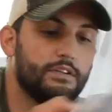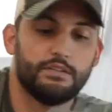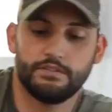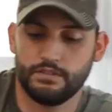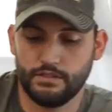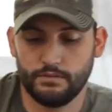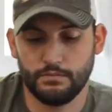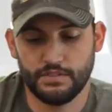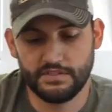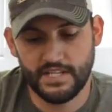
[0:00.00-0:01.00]

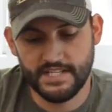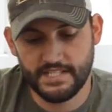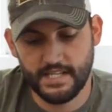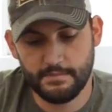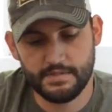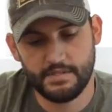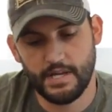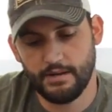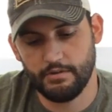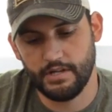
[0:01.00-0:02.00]
some sight tapes.
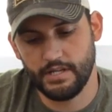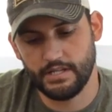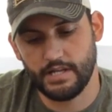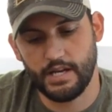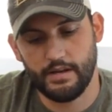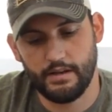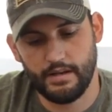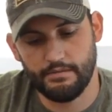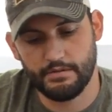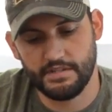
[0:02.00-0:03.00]
I went ahead and got
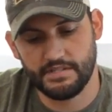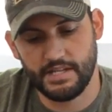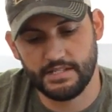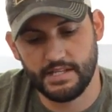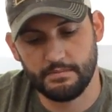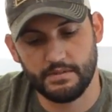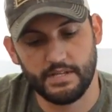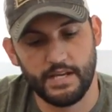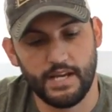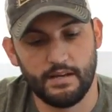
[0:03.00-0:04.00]
every sight tape that
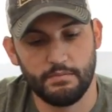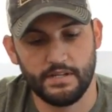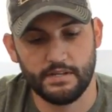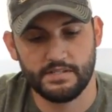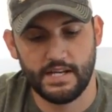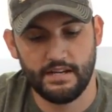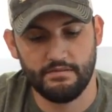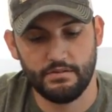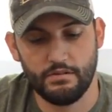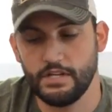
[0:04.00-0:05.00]
they had because I
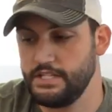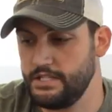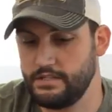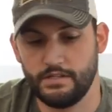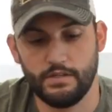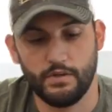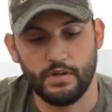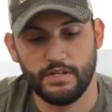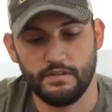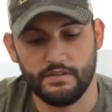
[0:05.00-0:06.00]
have no idea
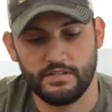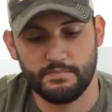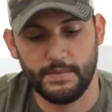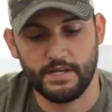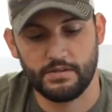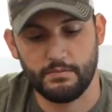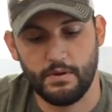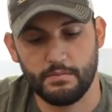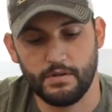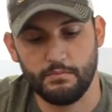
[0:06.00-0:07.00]
what end of the spectrum
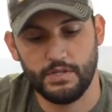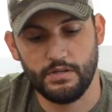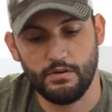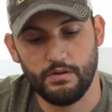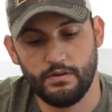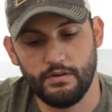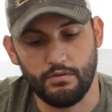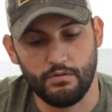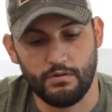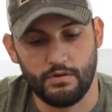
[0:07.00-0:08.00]
I'm going to be on
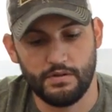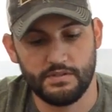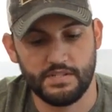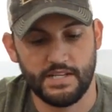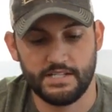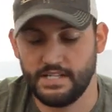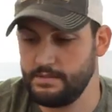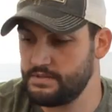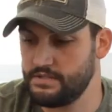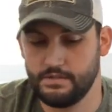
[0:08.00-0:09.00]
for sight
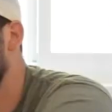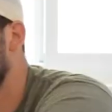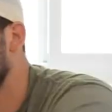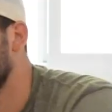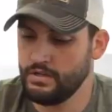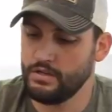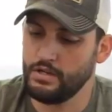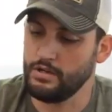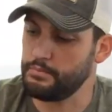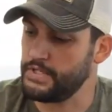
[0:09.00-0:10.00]
tapes.
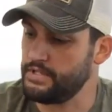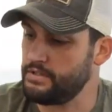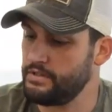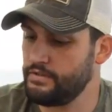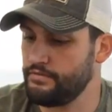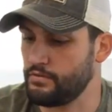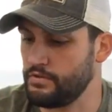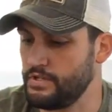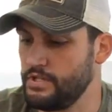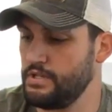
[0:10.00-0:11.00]
Up pin for
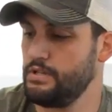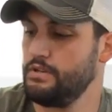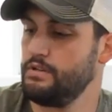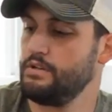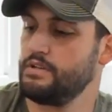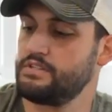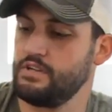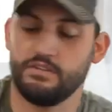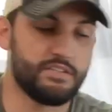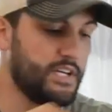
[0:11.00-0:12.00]
the
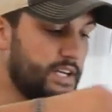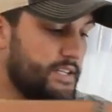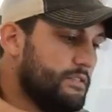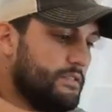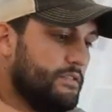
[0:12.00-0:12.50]
Excel sight.